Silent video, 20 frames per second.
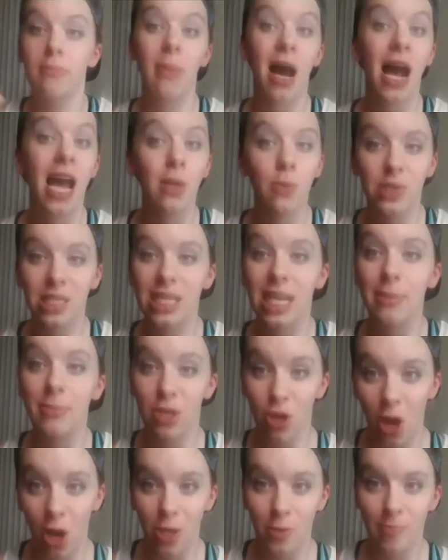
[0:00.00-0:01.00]
Mine was named
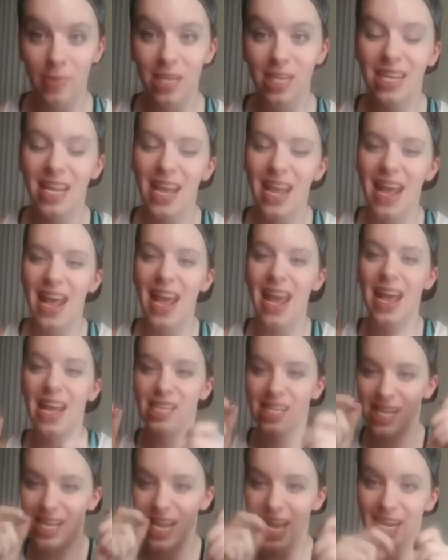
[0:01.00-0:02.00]
Cartman,
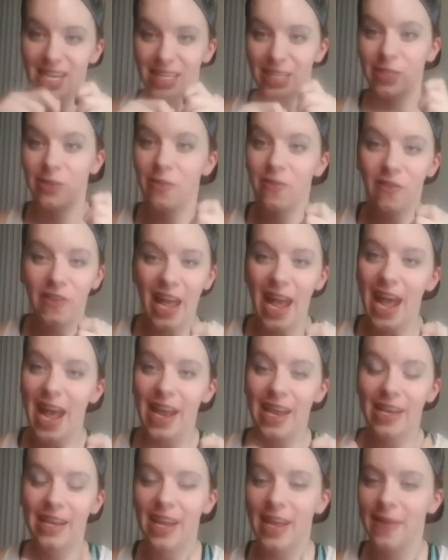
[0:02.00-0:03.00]
and he had a little
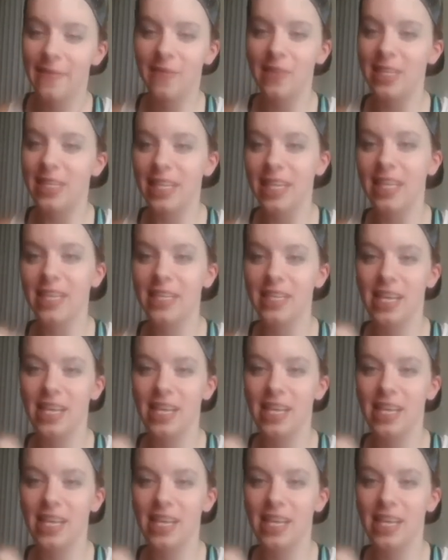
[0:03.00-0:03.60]
flag and everything.